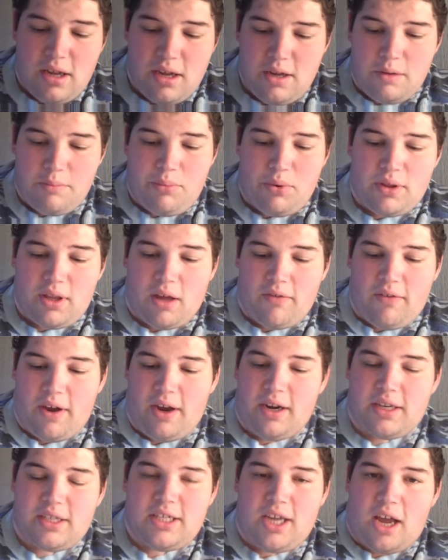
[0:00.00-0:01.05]
You put that right
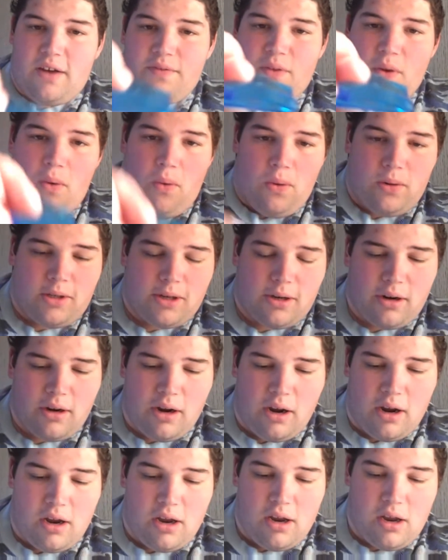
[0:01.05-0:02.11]
on the side of the holder.
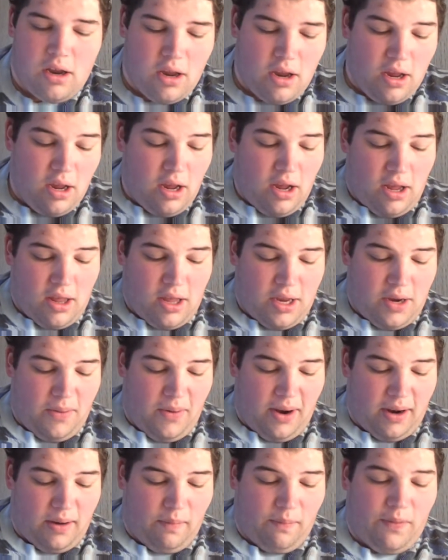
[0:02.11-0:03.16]
And then you
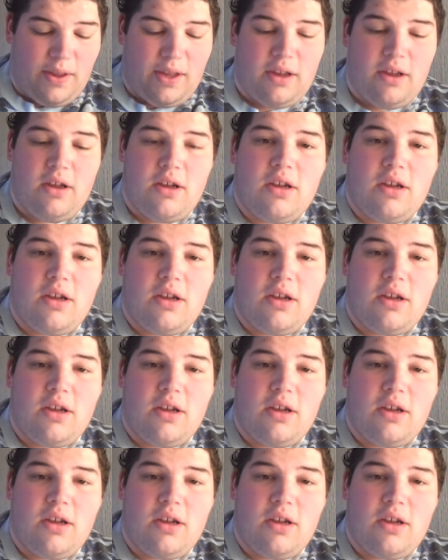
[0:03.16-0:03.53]
have the